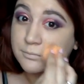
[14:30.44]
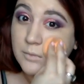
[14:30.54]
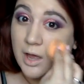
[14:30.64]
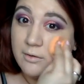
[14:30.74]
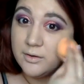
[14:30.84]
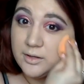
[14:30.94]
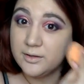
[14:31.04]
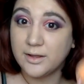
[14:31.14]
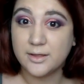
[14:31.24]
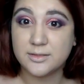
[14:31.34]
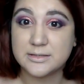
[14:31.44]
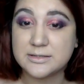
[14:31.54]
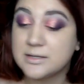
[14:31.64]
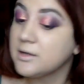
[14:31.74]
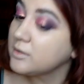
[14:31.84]
I really like
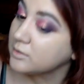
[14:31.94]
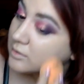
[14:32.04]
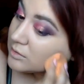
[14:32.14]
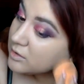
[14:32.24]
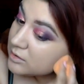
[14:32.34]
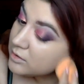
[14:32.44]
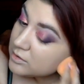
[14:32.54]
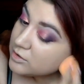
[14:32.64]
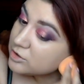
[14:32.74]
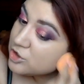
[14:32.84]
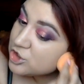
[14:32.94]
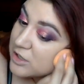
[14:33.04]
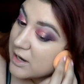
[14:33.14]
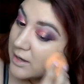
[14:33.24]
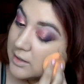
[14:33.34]
this
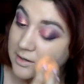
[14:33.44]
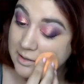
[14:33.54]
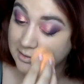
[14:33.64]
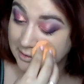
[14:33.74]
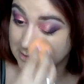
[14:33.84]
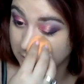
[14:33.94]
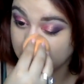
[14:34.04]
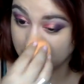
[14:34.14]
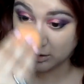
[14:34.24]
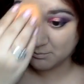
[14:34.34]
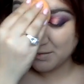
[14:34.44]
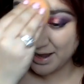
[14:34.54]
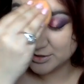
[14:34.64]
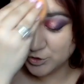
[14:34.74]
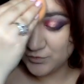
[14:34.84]
shade. I think it's a really good
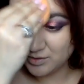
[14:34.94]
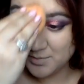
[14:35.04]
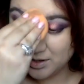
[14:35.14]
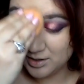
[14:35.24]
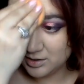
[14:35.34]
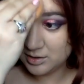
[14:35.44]
match for me.